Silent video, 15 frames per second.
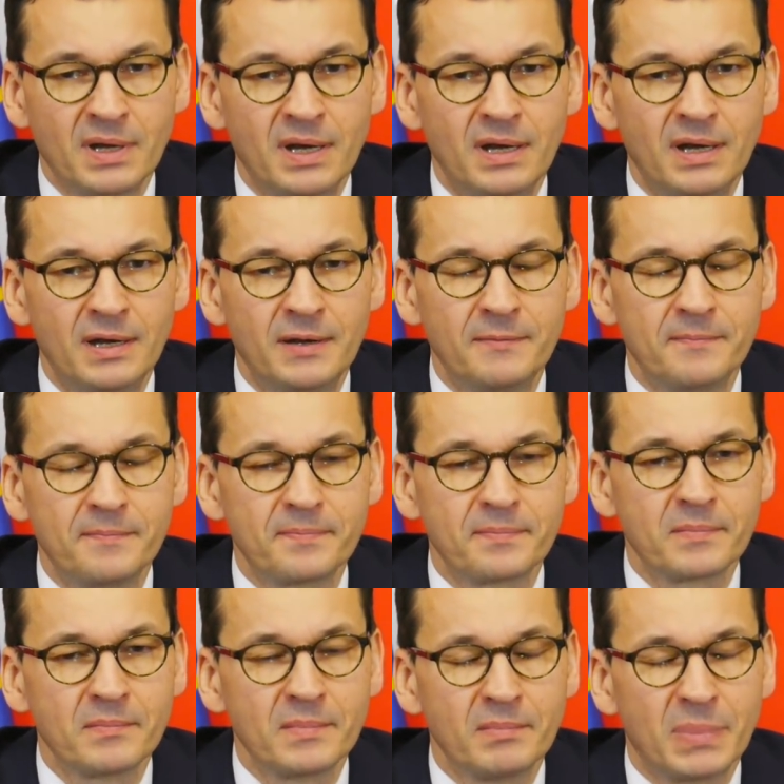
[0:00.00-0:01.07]

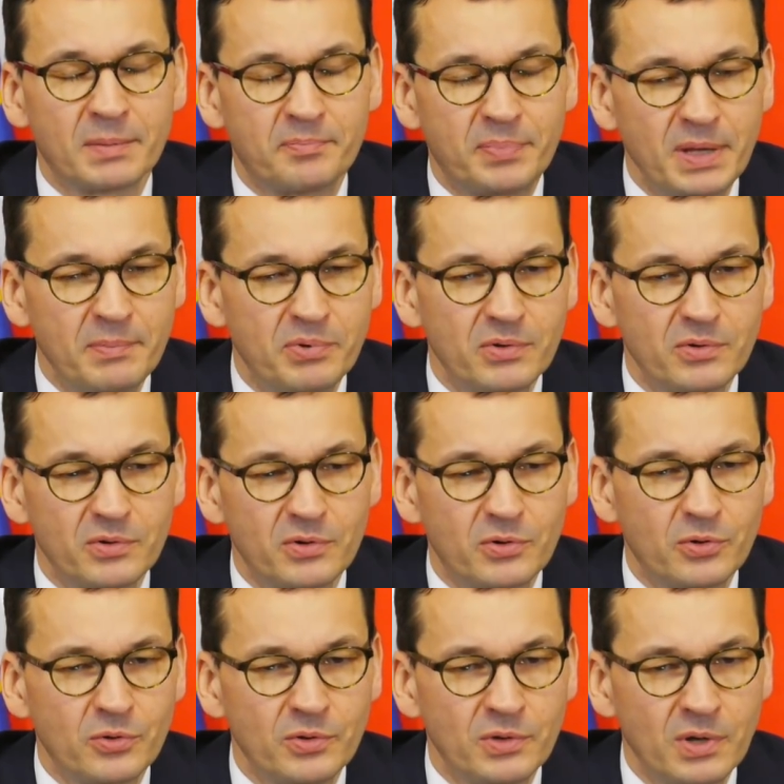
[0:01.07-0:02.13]
But people
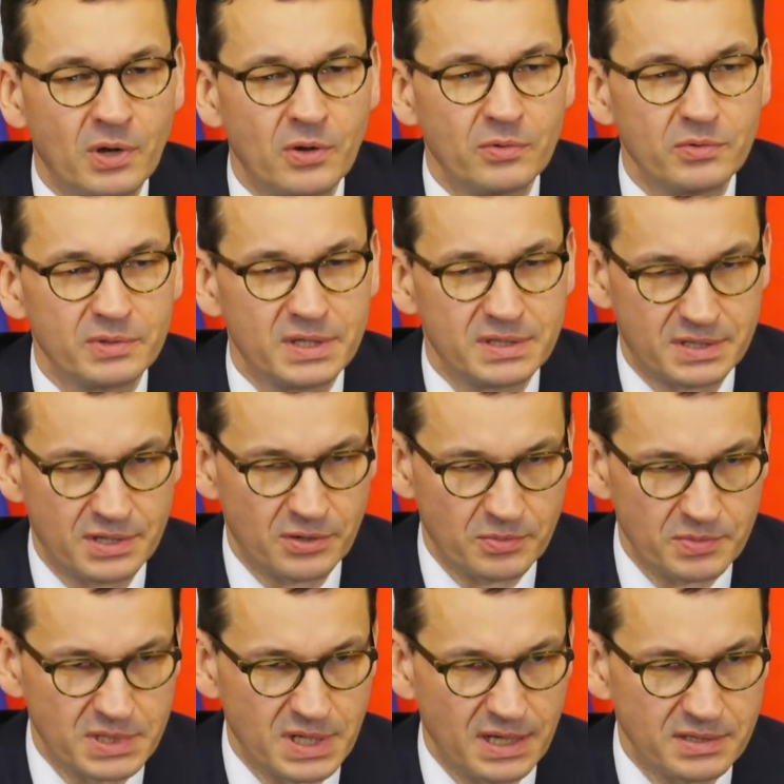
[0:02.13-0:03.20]
who know the
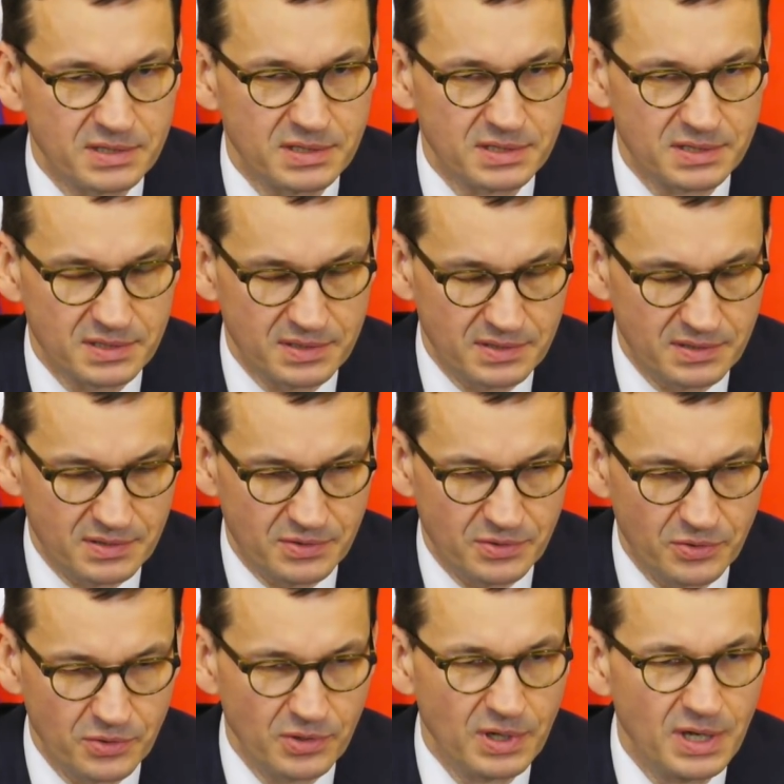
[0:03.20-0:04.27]
circumstances,
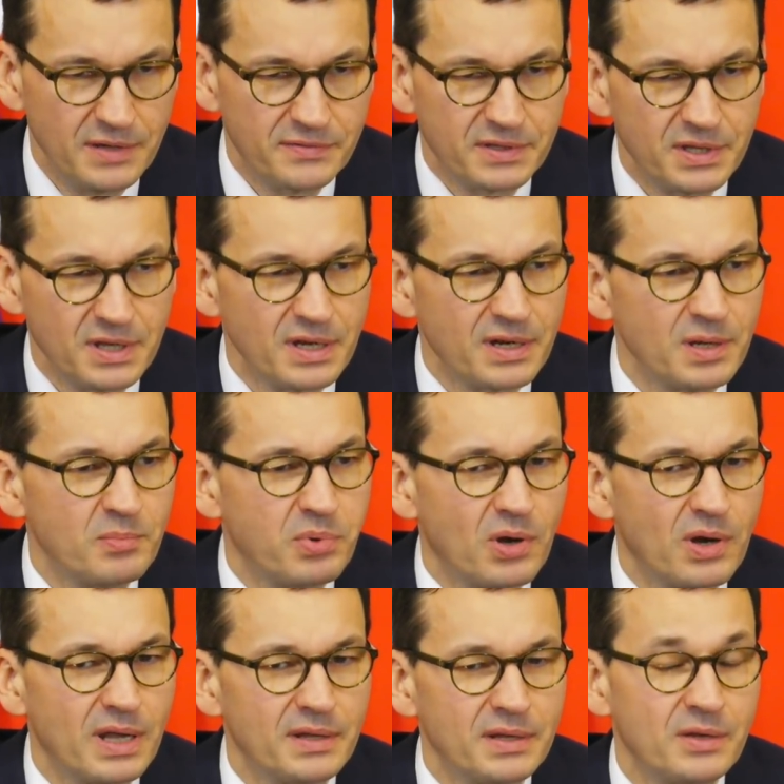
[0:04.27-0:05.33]
who lived here in
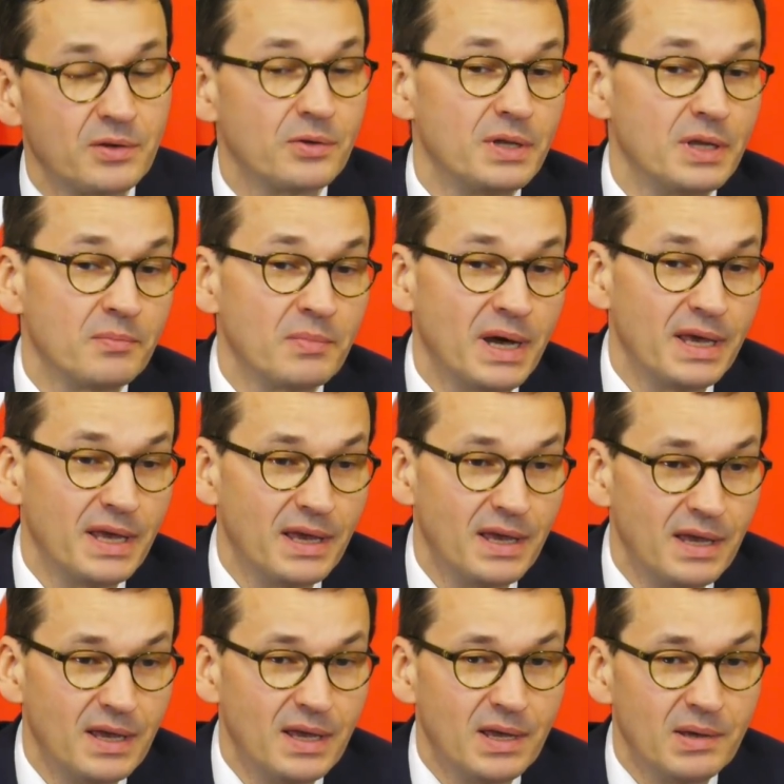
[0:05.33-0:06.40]
Poland, including my
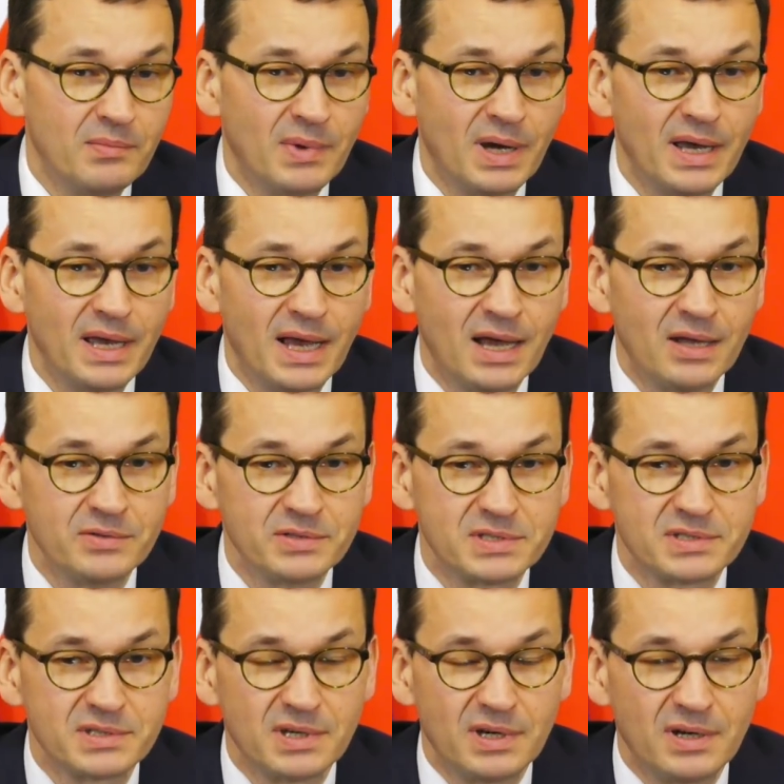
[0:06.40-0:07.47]

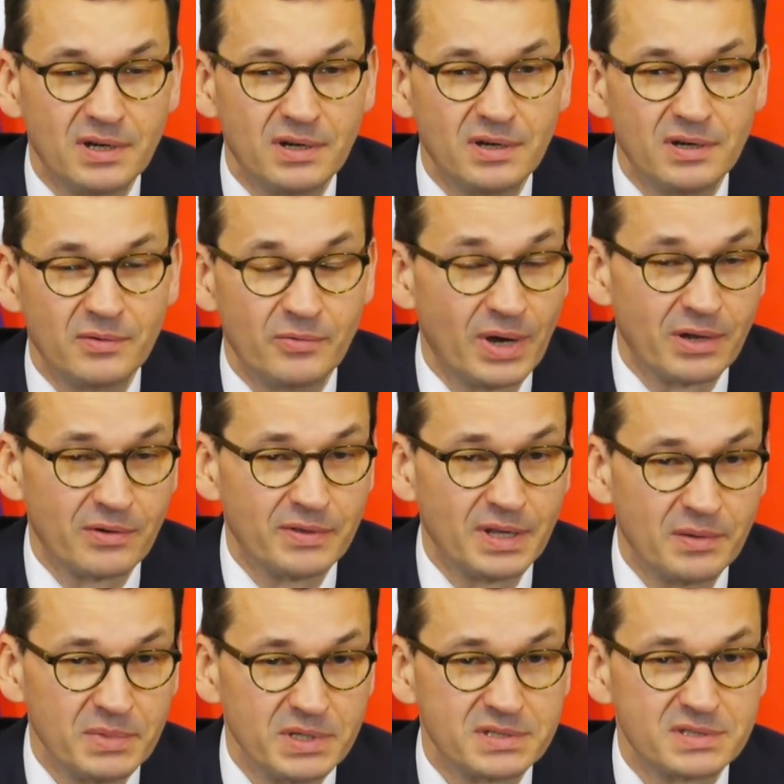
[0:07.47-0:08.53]
aunts, one of
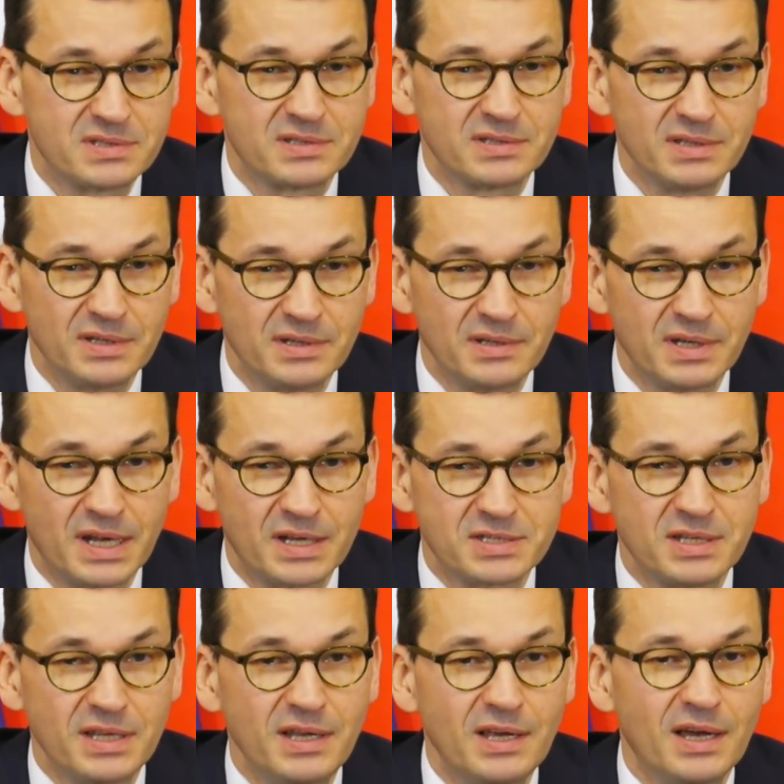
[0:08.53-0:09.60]
them is in
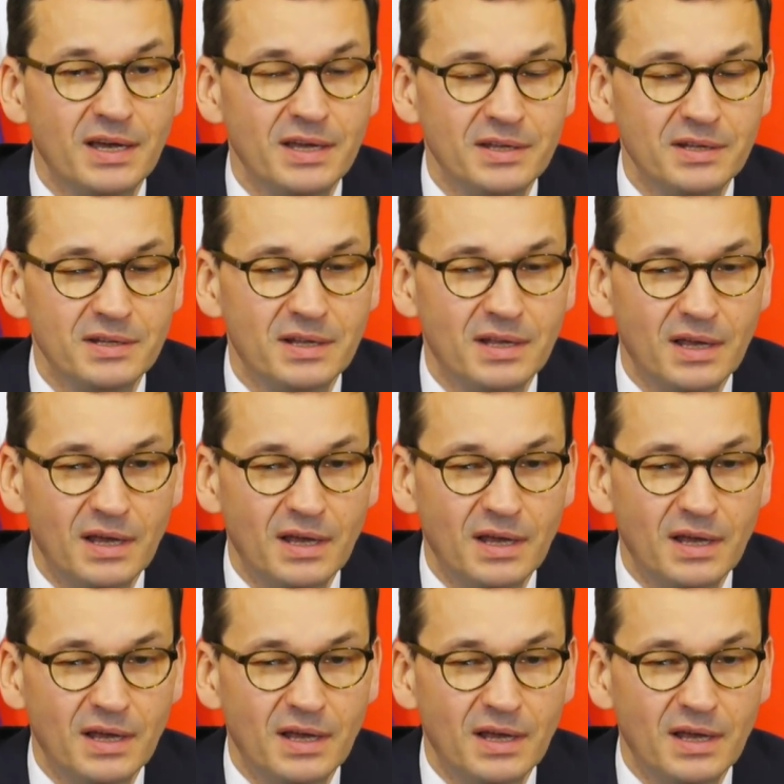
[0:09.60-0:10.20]
Herzliya